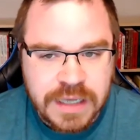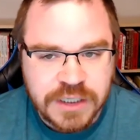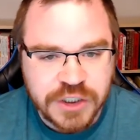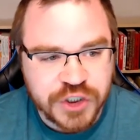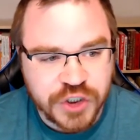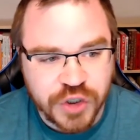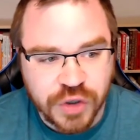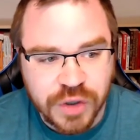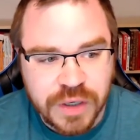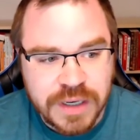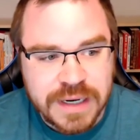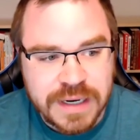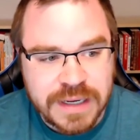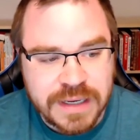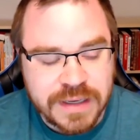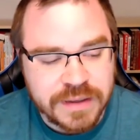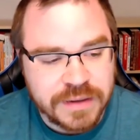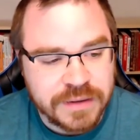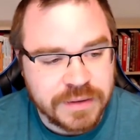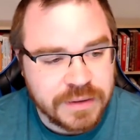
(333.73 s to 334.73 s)

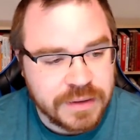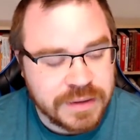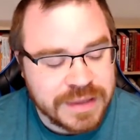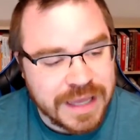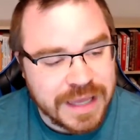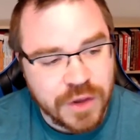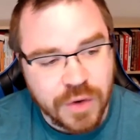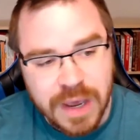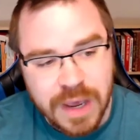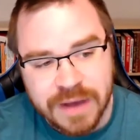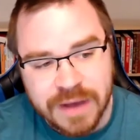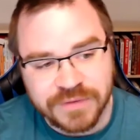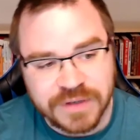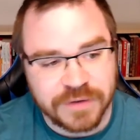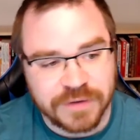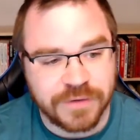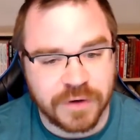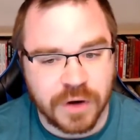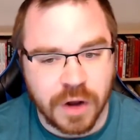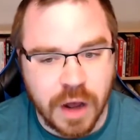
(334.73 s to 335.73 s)
ensuring that you have
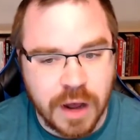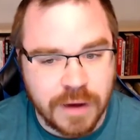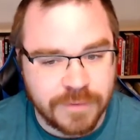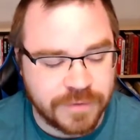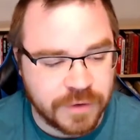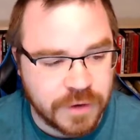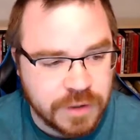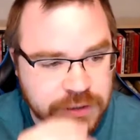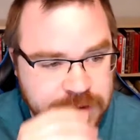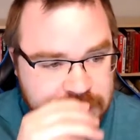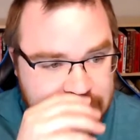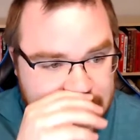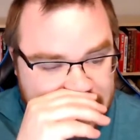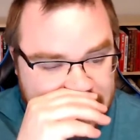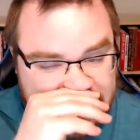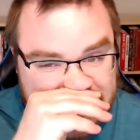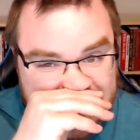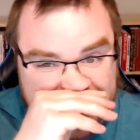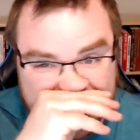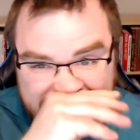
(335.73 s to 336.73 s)
different offers
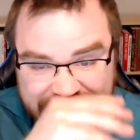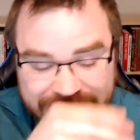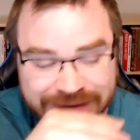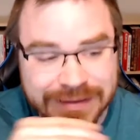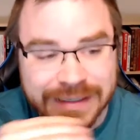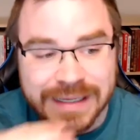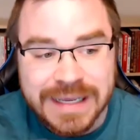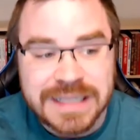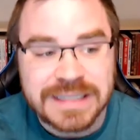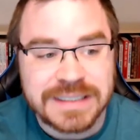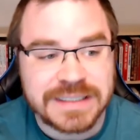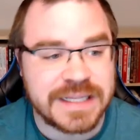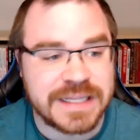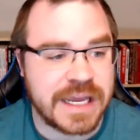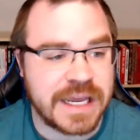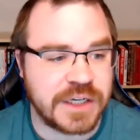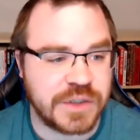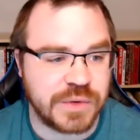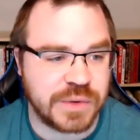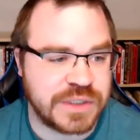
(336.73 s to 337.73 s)
at the lead
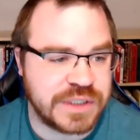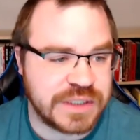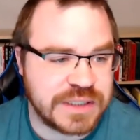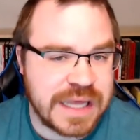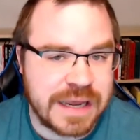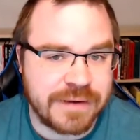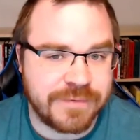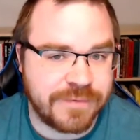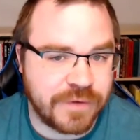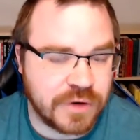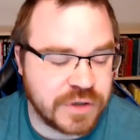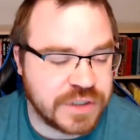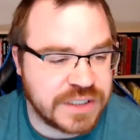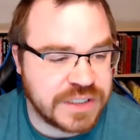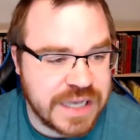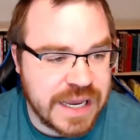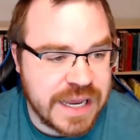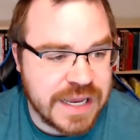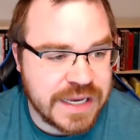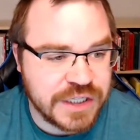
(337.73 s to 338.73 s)
stage, which is that first
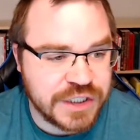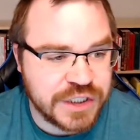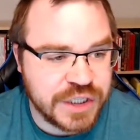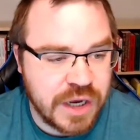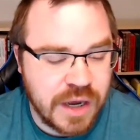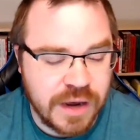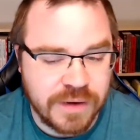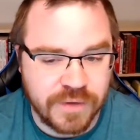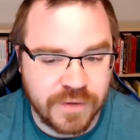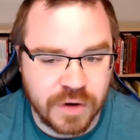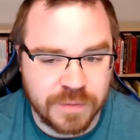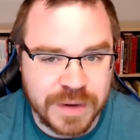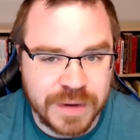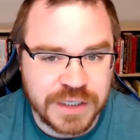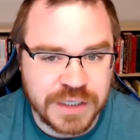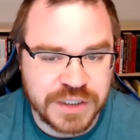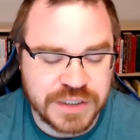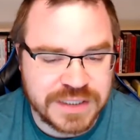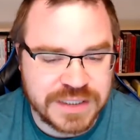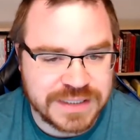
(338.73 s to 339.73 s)
stage of our
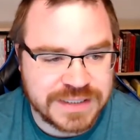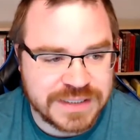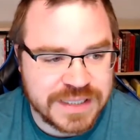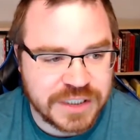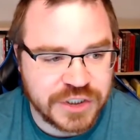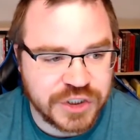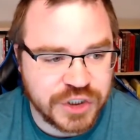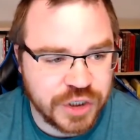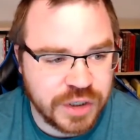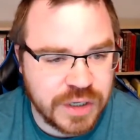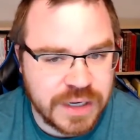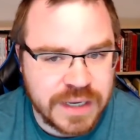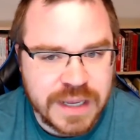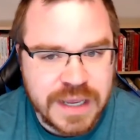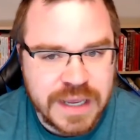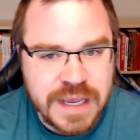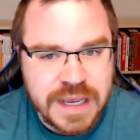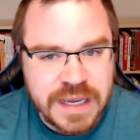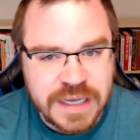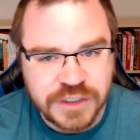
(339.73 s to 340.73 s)
patient success
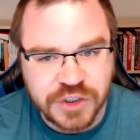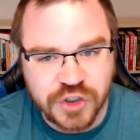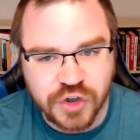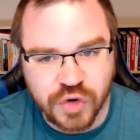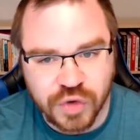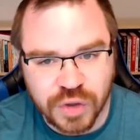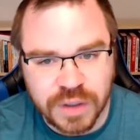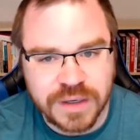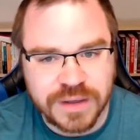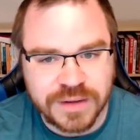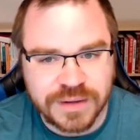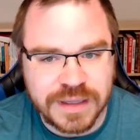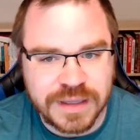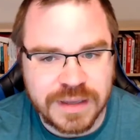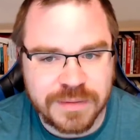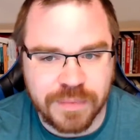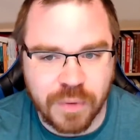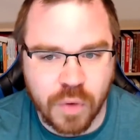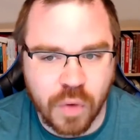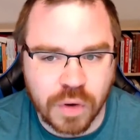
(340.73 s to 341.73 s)
journey, is critically
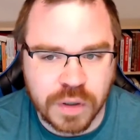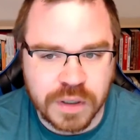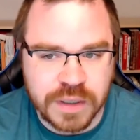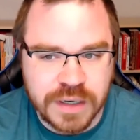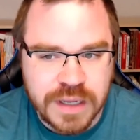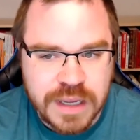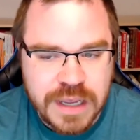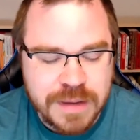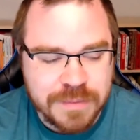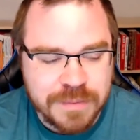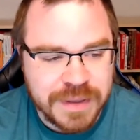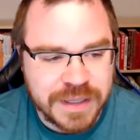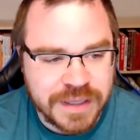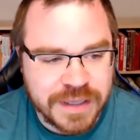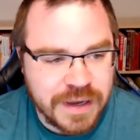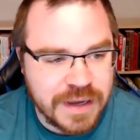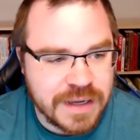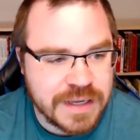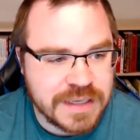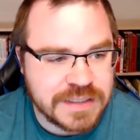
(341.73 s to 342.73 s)
important,
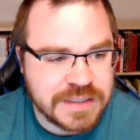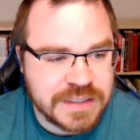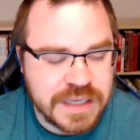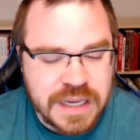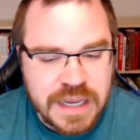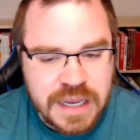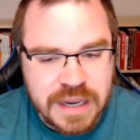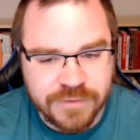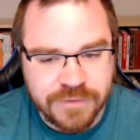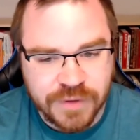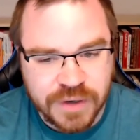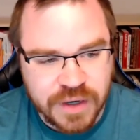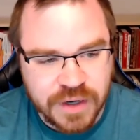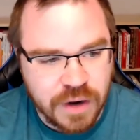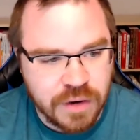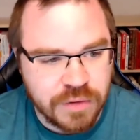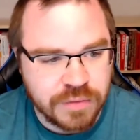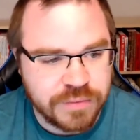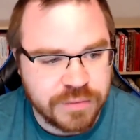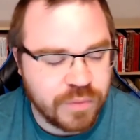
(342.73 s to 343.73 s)
because if we
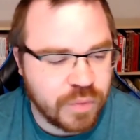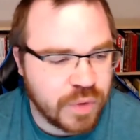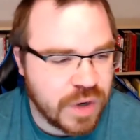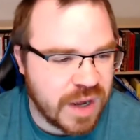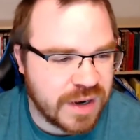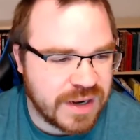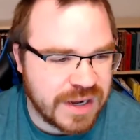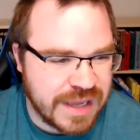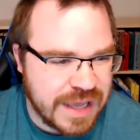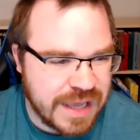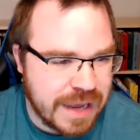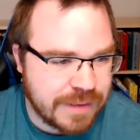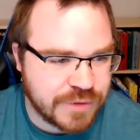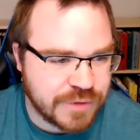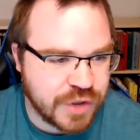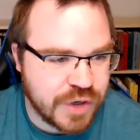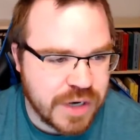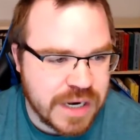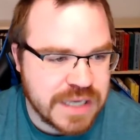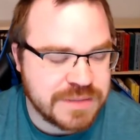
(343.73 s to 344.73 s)
don't, we're not going to
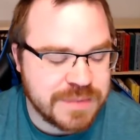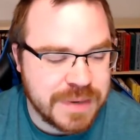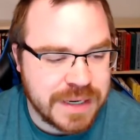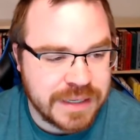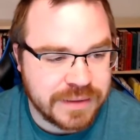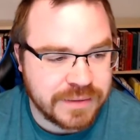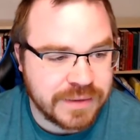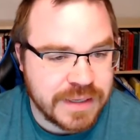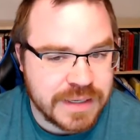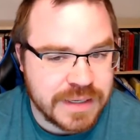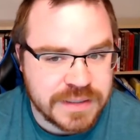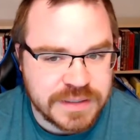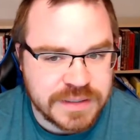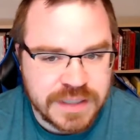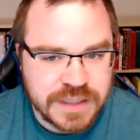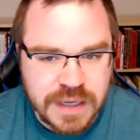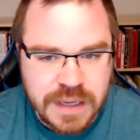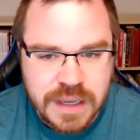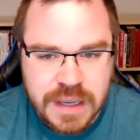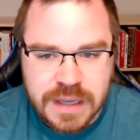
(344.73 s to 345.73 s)
capture as many
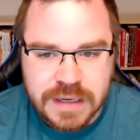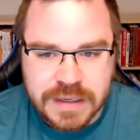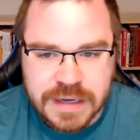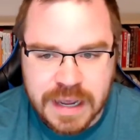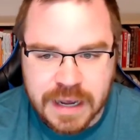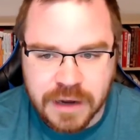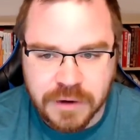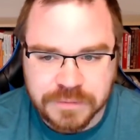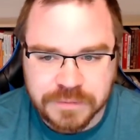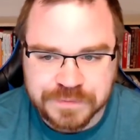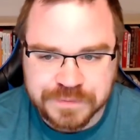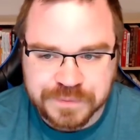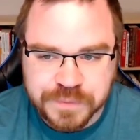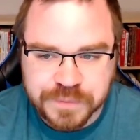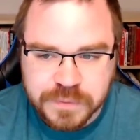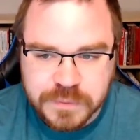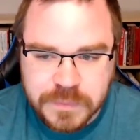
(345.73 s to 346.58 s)
leads. Now,